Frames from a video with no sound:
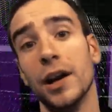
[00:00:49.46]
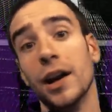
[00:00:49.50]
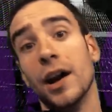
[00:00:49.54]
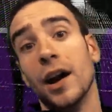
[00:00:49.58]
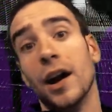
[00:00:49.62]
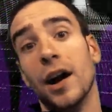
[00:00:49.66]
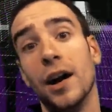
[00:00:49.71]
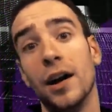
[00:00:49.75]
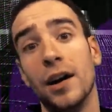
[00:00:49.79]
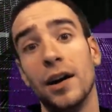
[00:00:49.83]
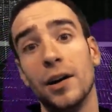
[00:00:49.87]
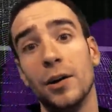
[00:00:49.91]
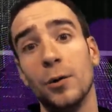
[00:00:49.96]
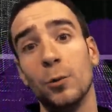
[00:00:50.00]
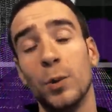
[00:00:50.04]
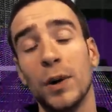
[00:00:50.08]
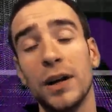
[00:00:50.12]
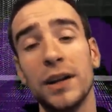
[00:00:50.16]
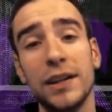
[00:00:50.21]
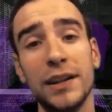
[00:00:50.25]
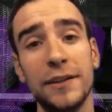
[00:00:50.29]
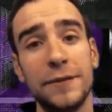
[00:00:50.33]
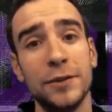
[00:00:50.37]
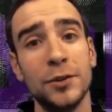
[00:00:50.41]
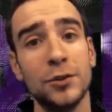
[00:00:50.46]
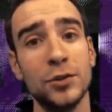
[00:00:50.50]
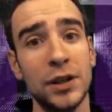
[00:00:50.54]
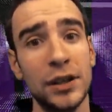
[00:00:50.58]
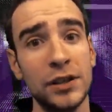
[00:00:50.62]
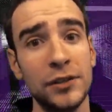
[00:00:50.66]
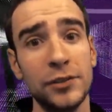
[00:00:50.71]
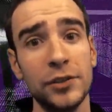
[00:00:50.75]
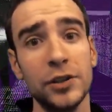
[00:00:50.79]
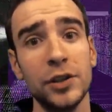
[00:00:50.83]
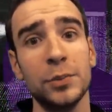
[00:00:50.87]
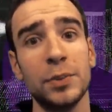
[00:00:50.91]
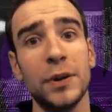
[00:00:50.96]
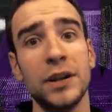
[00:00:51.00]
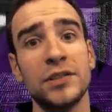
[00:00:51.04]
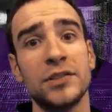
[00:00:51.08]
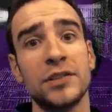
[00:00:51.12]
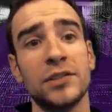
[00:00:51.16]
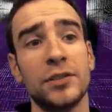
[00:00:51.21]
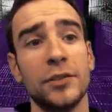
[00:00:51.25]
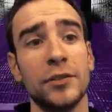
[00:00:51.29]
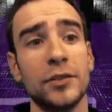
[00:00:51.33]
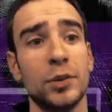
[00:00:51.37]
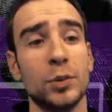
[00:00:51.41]
Uh, well, if you transfer your projects
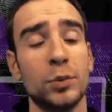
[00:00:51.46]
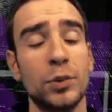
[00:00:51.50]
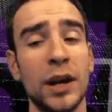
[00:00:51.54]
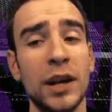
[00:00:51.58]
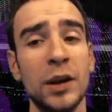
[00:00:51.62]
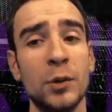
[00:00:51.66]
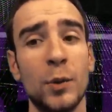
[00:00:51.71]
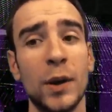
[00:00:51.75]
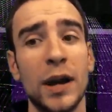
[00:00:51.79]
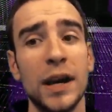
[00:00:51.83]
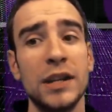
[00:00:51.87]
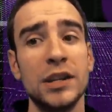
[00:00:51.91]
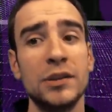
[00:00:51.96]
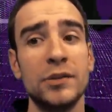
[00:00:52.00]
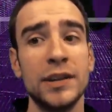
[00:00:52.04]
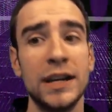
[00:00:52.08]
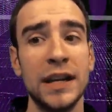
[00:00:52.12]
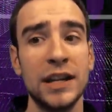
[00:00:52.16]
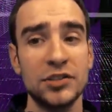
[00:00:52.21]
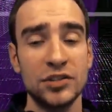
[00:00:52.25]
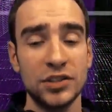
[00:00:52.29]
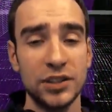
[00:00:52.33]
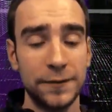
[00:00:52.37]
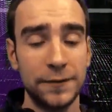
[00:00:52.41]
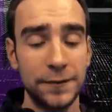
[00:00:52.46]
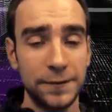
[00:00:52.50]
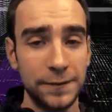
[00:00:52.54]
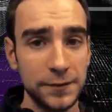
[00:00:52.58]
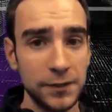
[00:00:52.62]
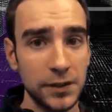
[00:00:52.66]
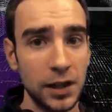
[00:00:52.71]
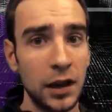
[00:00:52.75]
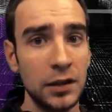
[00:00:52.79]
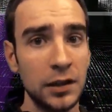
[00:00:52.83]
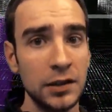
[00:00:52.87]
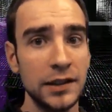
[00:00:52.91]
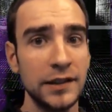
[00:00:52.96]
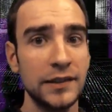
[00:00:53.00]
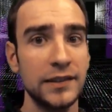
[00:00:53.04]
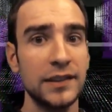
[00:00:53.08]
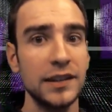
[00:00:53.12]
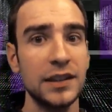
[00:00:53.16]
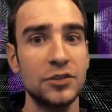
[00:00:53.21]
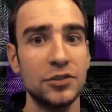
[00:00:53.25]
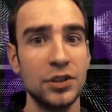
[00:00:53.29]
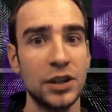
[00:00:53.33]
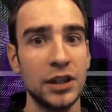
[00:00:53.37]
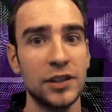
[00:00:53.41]
over the right way, you can actually flawlessly
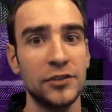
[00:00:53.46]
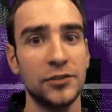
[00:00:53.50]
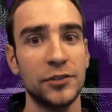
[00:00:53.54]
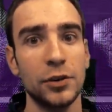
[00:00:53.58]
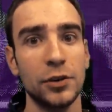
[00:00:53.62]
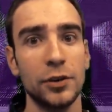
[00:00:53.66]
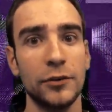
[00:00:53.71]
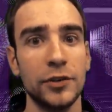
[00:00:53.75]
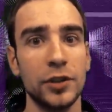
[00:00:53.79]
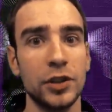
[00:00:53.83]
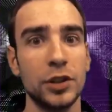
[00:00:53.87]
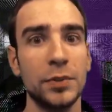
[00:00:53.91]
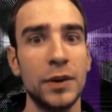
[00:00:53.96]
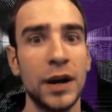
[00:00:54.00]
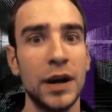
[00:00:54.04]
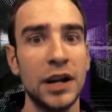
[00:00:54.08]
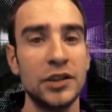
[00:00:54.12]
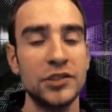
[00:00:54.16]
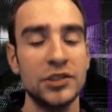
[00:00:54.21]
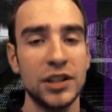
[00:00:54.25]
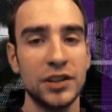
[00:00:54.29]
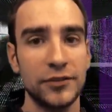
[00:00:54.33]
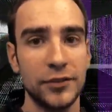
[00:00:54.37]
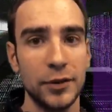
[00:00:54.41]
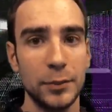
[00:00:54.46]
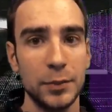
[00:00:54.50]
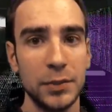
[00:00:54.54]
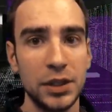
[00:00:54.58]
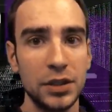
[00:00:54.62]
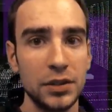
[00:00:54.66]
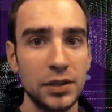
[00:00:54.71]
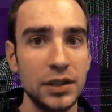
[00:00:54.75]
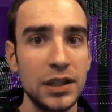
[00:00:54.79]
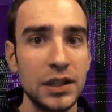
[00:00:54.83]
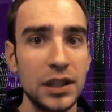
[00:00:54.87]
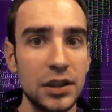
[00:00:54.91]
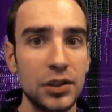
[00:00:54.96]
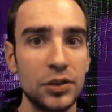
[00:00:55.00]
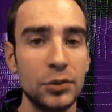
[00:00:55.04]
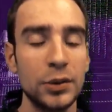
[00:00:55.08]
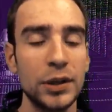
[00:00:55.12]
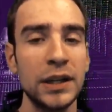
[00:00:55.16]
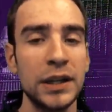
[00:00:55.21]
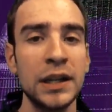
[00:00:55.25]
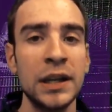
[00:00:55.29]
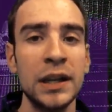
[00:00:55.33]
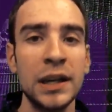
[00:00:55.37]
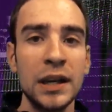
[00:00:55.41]
transfer over your project from Unity
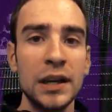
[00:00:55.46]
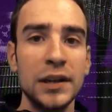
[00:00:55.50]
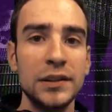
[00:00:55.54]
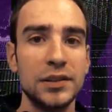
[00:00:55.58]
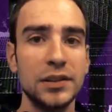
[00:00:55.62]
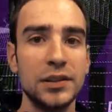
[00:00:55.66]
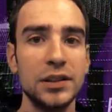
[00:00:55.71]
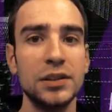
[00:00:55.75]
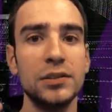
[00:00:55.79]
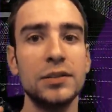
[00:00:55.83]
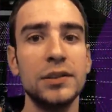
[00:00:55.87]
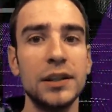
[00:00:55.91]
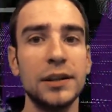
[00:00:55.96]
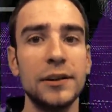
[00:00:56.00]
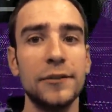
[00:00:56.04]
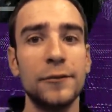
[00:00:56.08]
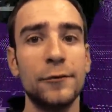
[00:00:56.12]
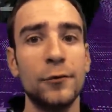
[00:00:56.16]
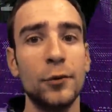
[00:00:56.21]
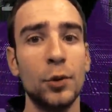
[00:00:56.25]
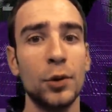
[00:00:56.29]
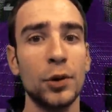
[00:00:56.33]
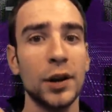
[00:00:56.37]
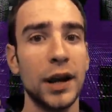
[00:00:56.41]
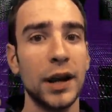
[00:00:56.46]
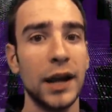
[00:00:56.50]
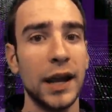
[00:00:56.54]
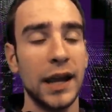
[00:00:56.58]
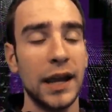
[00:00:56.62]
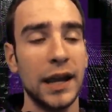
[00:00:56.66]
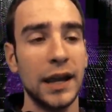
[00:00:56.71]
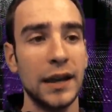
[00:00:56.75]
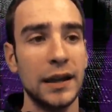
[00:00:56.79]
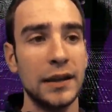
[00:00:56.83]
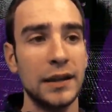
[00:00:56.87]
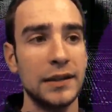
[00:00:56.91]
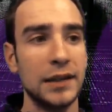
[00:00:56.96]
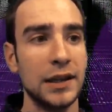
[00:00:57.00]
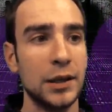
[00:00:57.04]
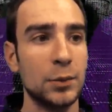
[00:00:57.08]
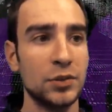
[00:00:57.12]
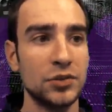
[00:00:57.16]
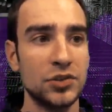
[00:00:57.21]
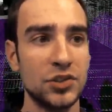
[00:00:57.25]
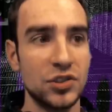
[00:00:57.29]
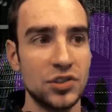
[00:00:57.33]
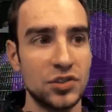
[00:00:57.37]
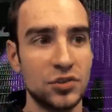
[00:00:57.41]
3 to Unity 4, and it will
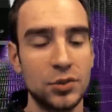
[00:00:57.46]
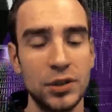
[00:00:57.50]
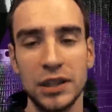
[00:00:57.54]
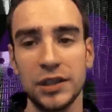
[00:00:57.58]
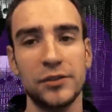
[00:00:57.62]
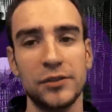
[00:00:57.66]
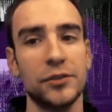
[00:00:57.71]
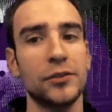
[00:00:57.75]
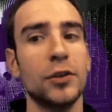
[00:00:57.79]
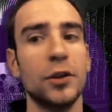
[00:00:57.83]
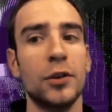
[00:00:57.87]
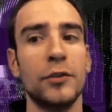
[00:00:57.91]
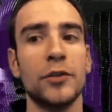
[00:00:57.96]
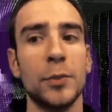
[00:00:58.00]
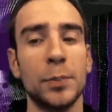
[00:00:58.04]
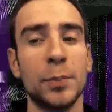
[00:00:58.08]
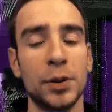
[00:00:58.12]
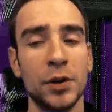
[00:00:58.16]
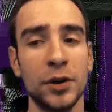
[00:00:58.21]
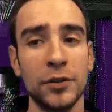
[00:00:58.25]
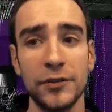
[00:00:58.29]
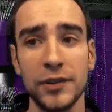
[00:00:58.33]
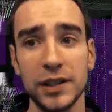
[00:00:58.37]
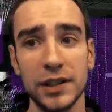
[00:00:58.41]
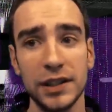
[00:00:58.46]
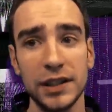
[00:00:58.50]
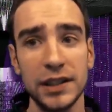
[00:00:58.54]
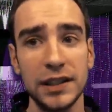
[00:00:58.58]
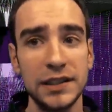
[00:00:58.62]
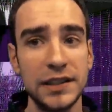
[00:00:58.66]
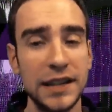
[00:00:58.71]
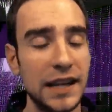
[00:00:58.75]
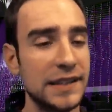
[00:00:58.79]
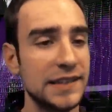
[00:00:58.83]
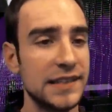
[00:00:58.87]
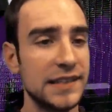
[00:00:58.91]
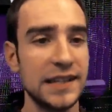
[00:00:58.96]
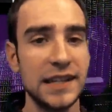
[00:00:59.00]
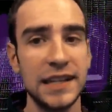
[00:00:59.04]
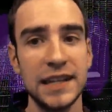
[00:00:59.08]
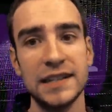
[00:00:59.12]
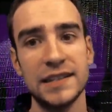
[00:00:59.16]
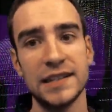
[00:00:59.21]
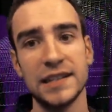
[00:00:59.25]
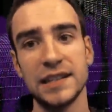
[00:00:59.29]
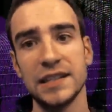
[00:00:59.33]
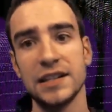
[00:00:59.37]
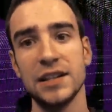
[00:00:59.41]
just transfer over perfectly, nice and
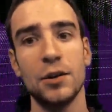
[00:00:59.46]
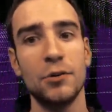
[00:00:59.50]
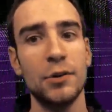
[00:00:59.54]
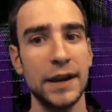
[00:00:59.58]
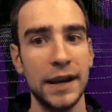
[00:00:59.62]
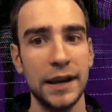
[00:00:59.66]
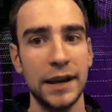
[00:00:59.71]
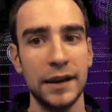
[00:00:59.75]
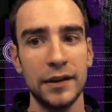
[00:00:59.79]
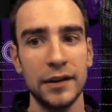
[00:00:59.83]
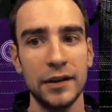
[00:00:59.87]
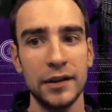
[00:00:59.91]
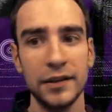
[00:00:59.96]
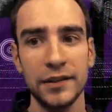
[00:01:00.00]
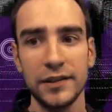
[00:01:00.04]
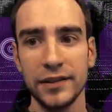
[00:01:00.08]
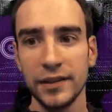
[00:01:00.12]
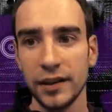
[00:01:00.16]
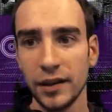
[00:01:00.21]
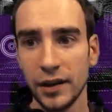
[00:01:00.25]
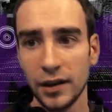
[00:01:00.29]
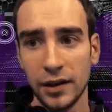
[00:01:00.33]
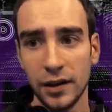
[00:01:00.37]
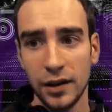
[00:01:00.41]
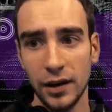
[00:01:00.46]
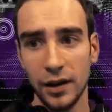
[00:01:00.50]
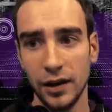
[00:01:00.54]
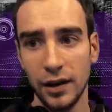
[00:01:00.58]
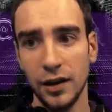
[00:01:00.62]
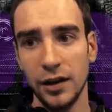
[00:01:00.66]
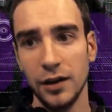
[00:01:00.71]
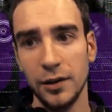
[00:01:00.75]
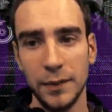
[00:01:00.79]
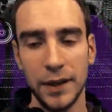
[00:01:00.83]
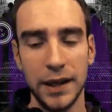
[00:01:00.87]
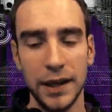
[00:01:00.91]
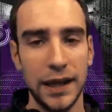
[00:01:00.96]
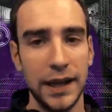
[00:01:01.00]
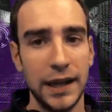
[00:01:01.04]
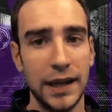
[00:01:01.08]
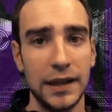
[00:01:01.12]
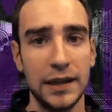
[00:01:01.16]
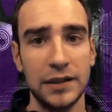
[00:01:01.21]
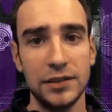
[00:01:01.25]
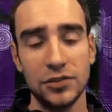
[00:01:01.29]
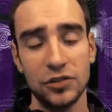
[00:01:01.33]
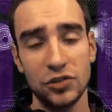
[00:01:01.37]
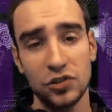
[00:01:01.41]
easy, no errors, um,
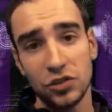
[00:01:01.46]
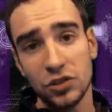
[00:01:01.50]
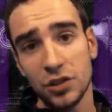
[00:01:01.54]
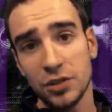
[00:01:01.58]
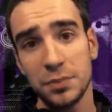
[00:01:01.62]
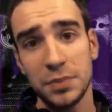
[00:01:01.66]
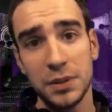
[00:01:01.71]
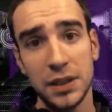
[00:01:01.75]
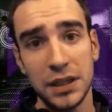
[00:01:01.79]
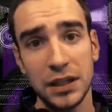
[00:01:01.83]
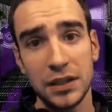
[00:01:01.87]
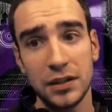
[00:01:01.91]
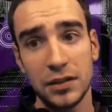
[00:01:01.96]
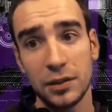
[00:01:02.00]
and should be